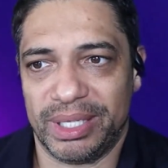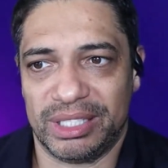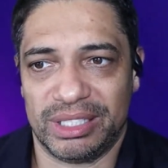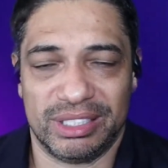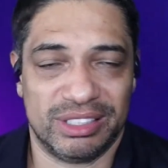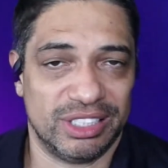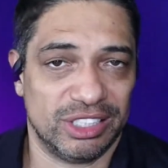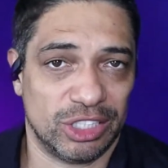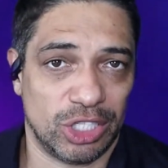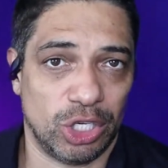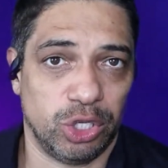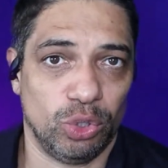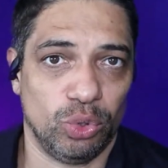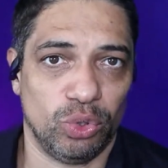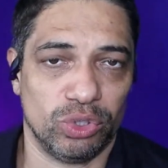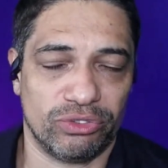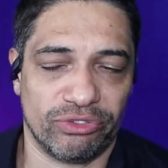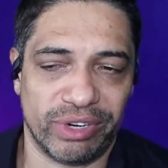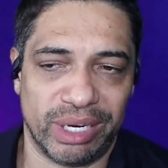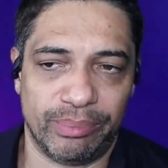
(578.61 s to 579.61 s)
This is
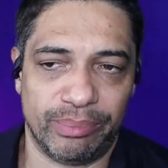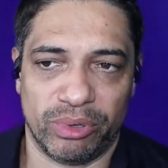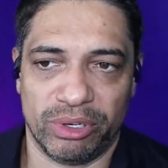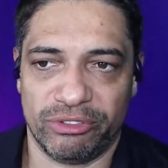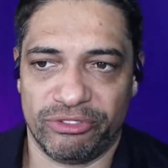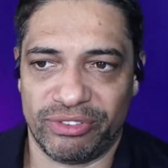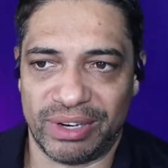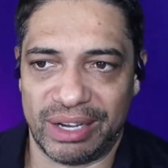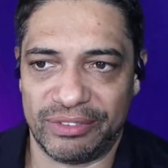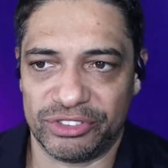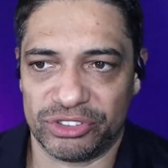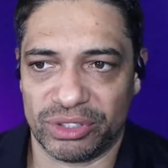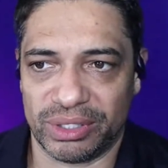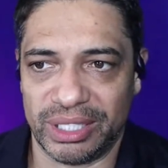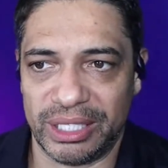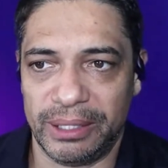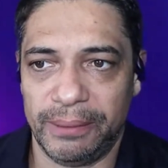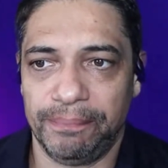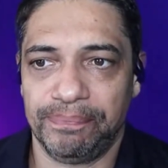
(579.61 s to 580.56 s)
Claude 3.5 Sonnet.